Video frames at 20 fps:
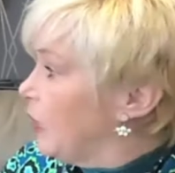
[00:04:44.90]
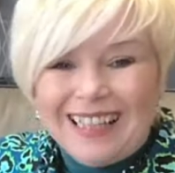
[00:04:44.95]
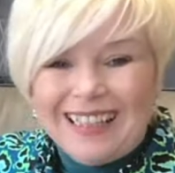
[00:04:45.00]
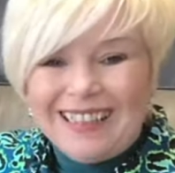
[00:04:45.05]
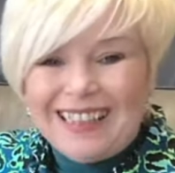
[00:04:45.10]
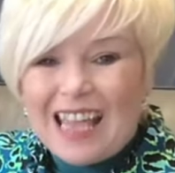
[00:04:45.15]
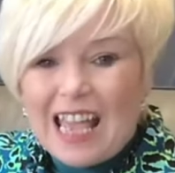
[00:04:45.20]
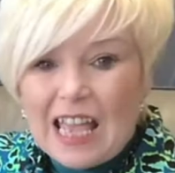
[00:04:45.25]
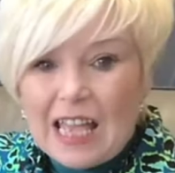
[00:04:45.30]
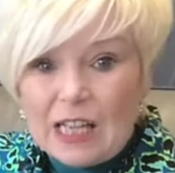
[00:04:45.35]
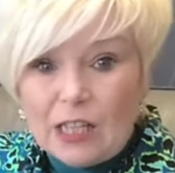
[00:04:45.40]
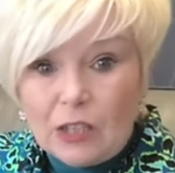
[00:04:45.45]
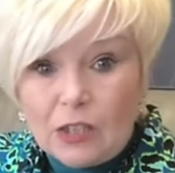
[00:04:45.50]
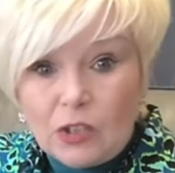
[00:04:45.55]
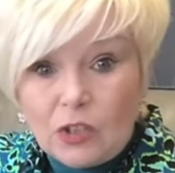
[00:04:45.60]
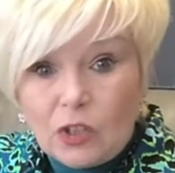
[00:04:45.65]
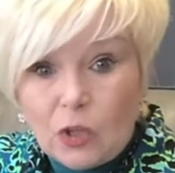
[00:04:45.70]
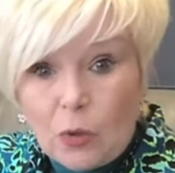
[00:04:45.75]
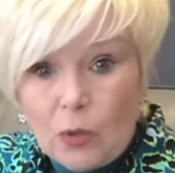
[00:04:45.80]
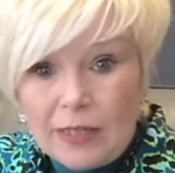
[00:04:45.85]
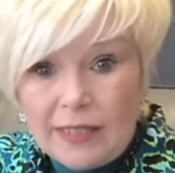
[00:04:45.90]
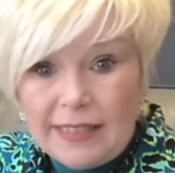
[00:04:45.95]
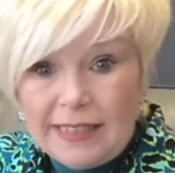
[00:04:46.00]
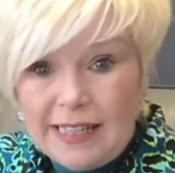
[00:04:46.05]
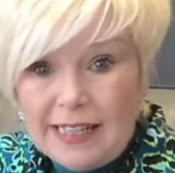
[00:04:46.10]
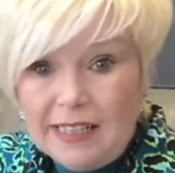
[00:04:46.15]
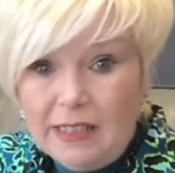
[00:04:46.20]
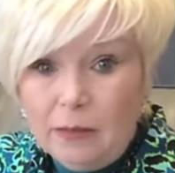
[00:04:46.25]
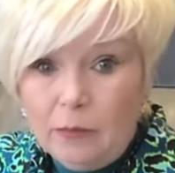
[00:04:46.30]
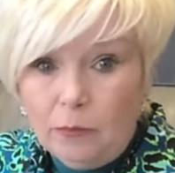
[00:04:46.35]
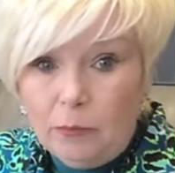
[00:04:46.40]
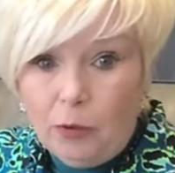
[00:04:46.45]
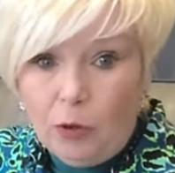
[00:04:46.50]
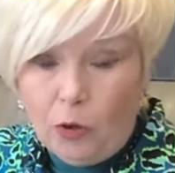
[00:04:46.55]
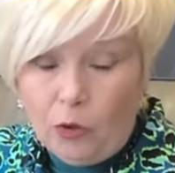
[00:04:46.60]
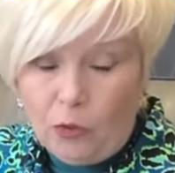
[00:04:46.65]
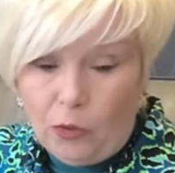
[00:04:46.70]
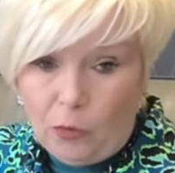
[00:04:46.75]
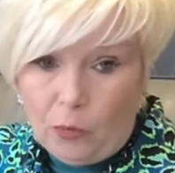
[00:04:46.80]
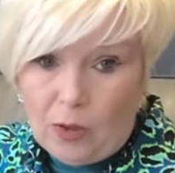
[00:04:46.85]
Yeah, so I didn't
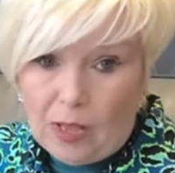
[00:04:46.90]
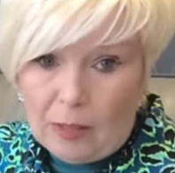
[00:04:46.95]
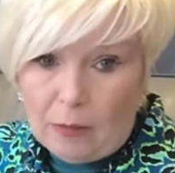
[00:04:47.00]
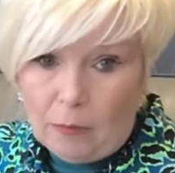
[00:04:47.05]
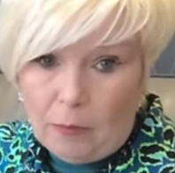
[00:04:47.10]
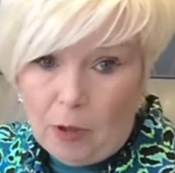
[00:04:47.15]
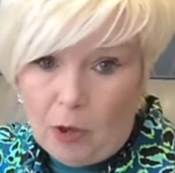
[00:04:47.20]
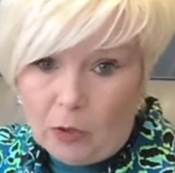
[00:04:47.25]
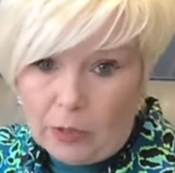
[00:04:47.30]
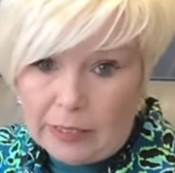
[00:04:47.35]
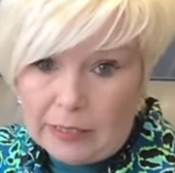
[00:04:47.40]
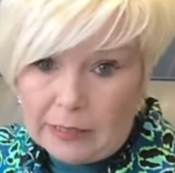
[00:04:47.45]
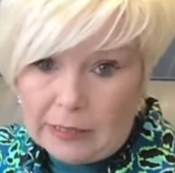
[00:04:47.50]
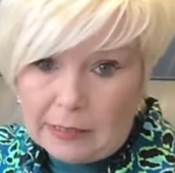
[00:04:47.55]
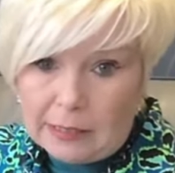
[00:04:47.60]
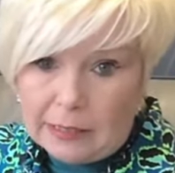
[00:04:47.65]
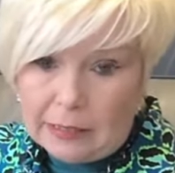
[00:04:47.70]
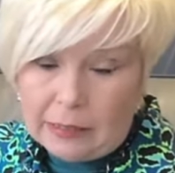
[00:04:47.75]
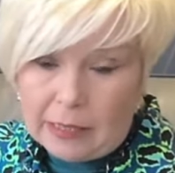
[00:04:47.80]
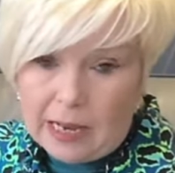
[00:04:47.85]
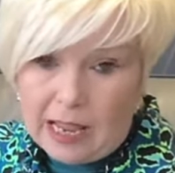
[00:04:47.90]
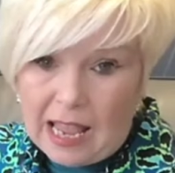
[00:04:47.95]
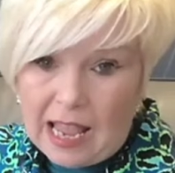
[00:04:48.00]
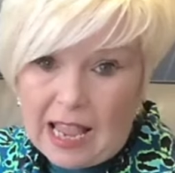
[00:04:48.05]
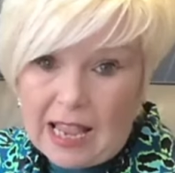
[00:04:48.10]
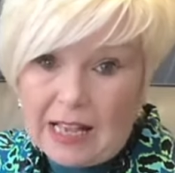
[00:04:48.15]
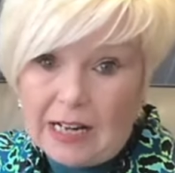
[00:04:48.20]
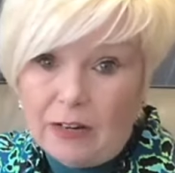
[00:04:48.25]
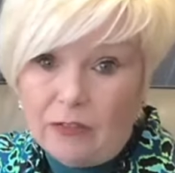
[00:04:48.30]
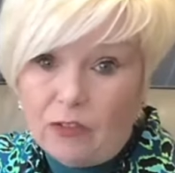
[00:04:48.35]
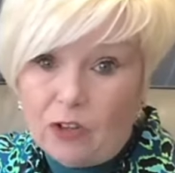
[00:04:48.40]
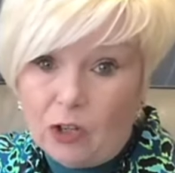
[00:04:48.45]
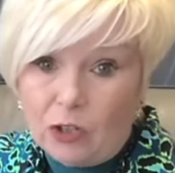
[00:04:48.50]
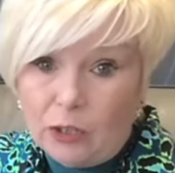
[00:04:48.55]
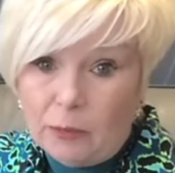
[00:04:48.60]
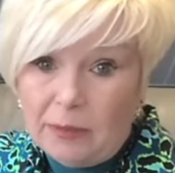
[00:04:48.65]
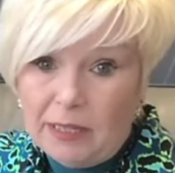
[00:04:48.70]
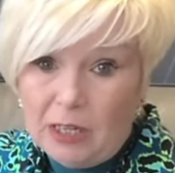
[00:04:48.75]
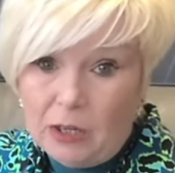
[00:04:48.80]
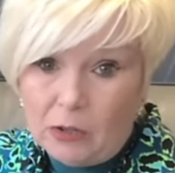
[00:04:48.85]
put the welt pockets in. And I've got to
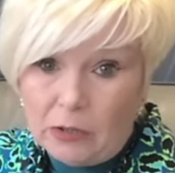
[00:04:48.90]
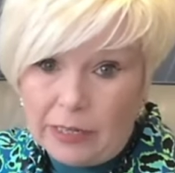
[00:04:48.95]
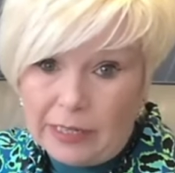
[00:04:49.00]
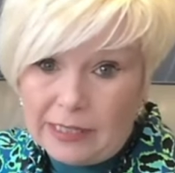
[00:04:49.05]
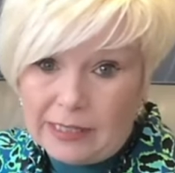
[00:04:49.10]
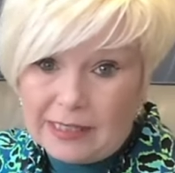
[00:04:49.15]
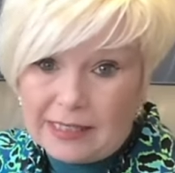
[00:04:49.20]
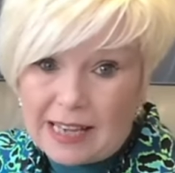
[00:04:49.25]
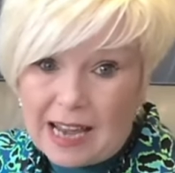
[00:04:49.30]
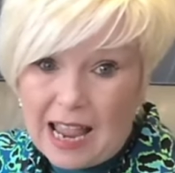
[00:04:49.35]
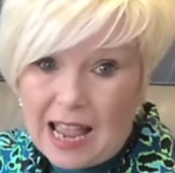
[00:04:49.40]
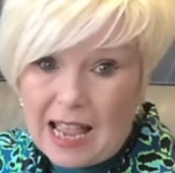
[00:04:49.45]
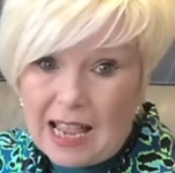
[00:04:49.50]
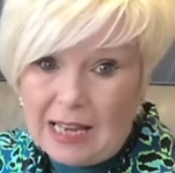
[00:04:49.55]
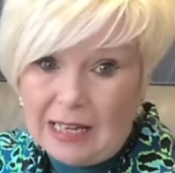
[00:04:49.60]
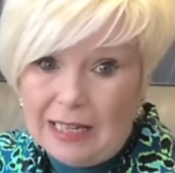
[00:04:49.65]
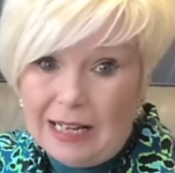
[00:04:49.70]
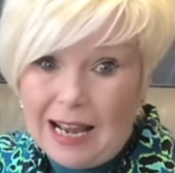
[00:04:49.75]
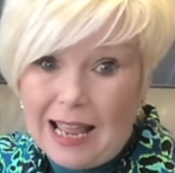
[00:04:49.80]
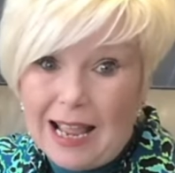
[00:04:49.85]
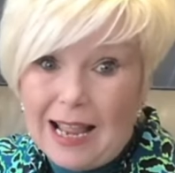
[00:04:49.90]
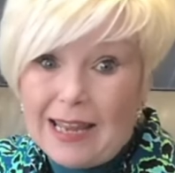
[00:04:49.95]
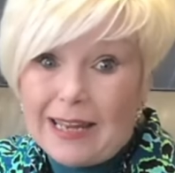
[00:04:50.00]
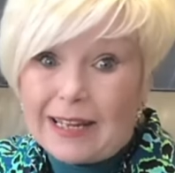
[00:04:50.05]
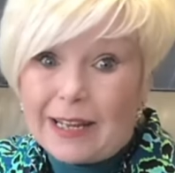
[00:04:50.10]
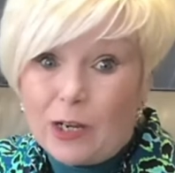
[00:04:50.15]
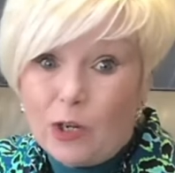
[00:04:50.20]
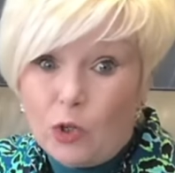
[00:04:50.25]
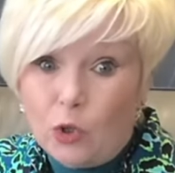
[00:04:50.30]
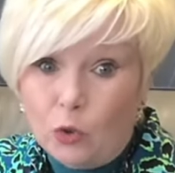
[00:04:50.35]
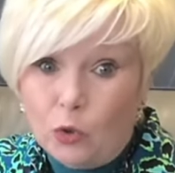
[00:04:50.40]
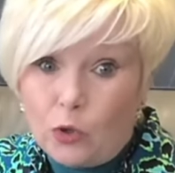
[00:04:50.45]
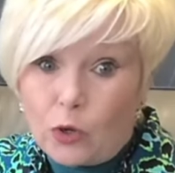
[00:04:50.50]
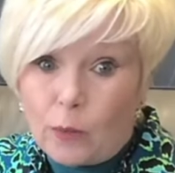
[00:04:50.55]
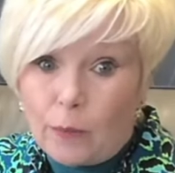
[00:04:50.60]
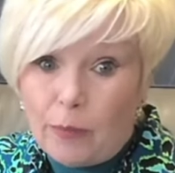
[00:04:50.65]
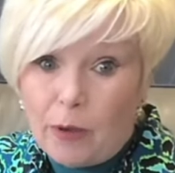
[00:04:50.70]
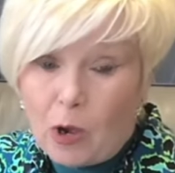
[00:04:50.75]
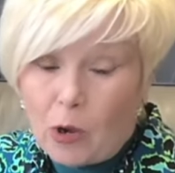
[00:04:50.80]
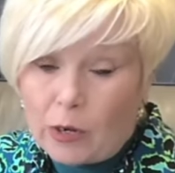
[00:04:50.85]
be honest, I like a good
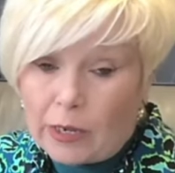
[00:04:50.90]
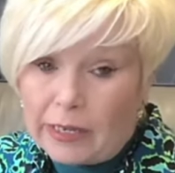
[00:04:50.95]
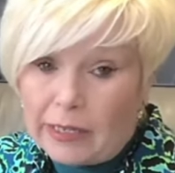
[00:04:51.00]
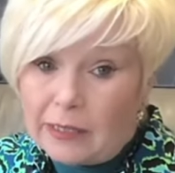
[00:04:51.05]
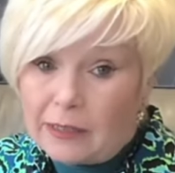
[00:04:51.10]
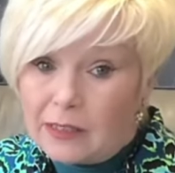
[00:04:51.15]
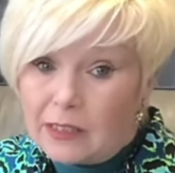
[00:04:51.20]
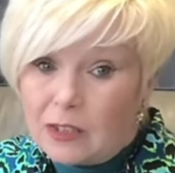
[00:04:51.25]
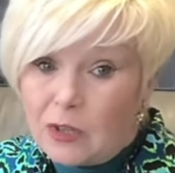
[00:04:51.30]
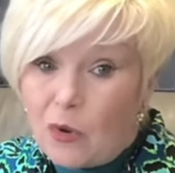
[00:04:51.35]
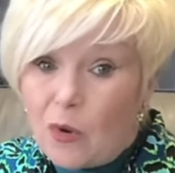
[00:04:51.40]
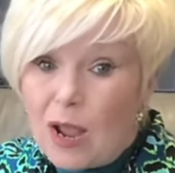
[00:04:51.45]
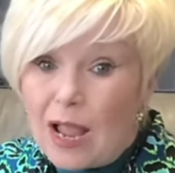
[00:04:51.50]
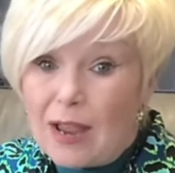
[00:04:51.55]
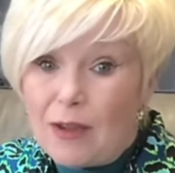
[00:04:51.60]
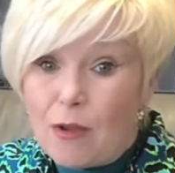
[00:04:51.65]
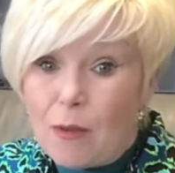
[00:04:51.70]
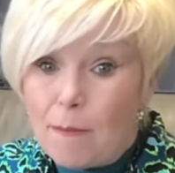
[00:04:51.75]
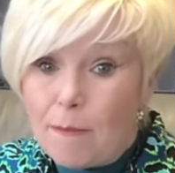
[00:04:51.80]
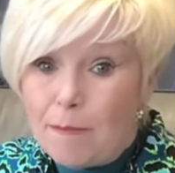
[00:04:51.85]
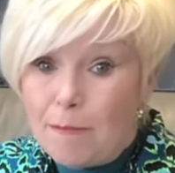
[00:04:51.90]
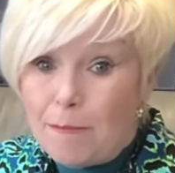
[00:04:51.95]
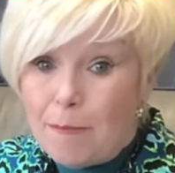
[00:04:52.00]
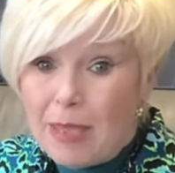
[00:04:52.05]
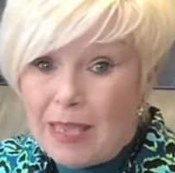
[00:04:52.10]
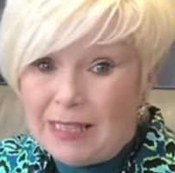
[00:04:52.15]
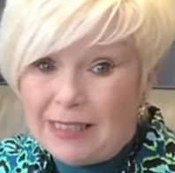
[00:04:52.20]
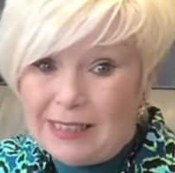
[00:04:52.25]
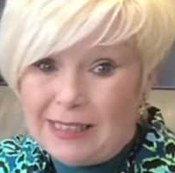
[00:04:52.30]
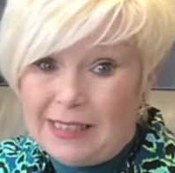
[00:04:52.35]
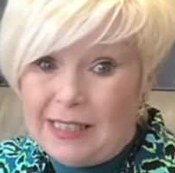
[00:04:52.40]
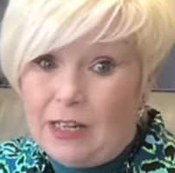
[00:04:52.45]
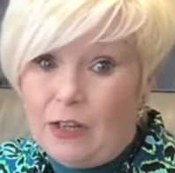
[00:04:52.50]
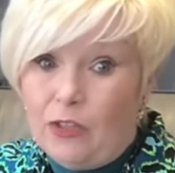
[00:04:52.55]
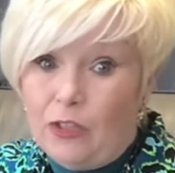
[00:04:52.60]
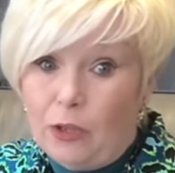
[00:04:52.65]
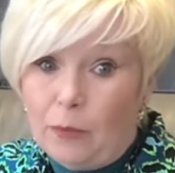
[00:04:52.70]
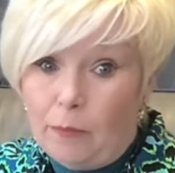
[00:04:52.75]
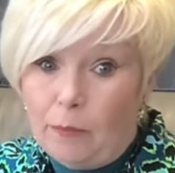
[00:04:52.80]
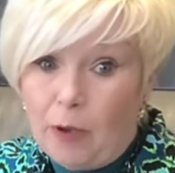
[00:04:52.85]
pocket, so I missed
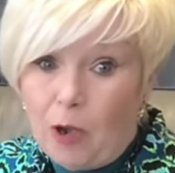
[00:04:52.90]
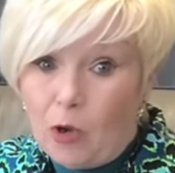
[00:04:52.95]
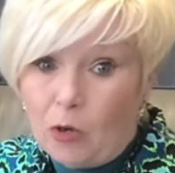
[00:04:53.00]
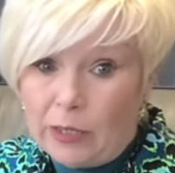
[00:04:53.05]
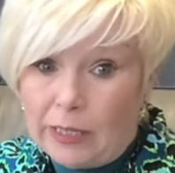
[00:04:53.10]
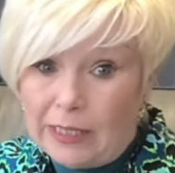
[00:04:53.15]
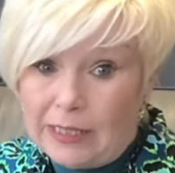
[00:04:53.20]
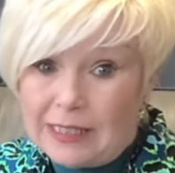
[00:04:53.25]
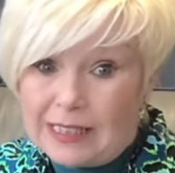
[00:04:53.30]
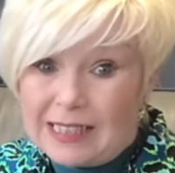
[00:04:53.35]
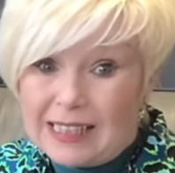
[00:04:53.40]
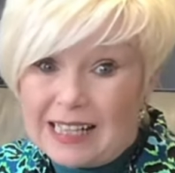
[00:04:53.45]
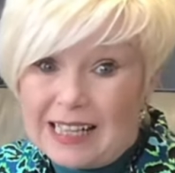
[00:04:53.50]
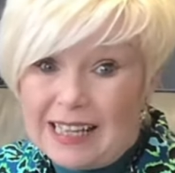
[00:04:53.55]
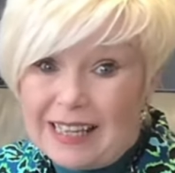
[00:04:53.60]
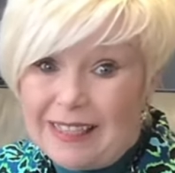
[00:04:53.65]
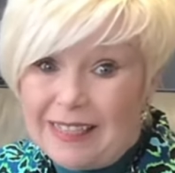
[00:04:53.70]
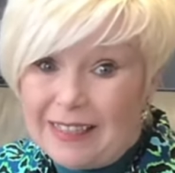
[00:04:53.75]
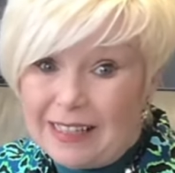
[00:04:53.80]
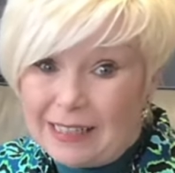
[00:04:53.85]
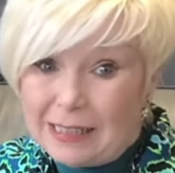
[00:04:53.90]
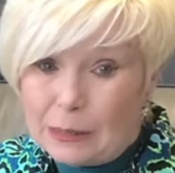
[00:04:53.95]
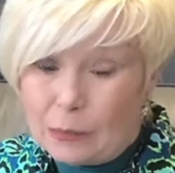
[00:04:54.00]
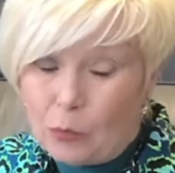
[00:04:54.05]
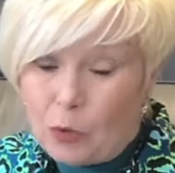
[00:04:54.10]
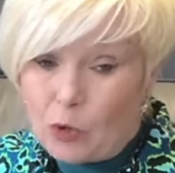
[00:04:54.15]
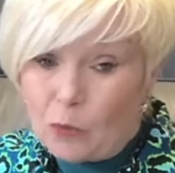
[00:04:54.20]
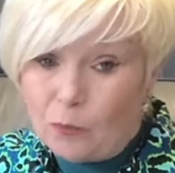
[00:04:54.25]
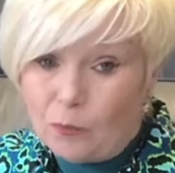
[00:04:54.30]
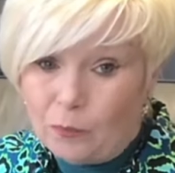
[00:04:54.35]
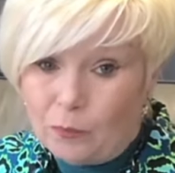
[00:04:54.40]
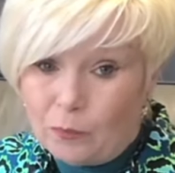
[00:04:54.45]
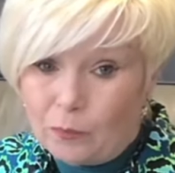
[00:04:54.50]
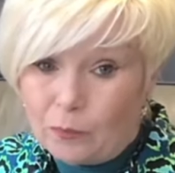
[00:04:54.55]
the pockets in this one.